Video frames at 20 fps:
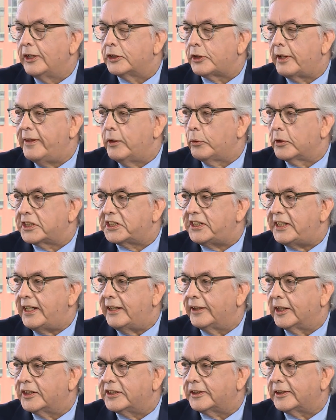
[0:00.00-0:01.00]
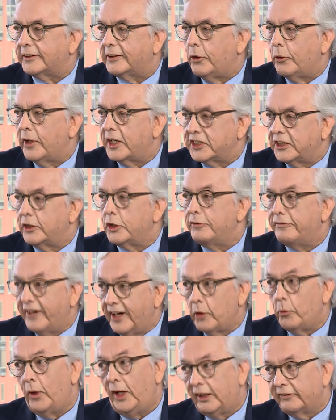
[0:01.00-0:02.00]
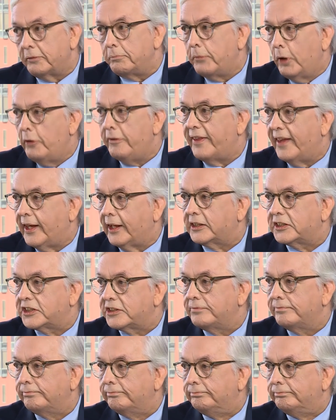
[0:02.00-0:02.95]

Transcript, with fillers: So I think we're seeing that uh, Korea is going to do very well from both acts.